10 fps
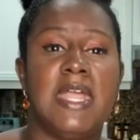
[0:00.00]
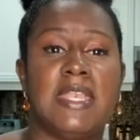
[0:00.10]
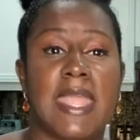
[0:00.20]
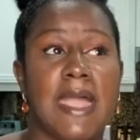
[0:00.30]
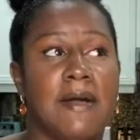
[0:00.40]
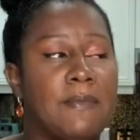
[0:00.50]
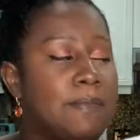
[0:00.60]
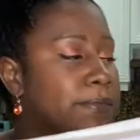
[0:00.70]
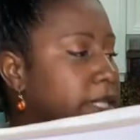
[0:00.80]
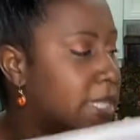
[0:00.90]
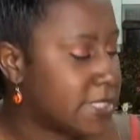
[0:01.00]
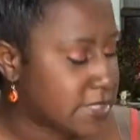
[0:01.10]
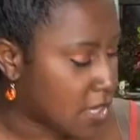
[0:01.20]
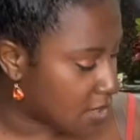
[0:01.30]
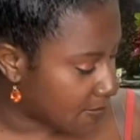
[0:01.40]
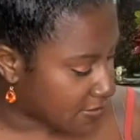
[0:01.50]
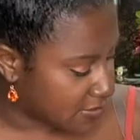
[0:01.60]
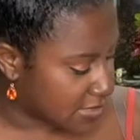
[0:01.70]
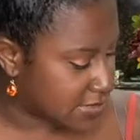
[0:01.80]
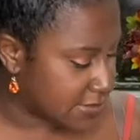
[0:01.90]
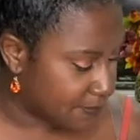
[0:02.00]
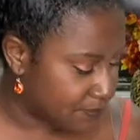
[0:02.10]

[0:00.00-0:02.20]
Now let's talk about this.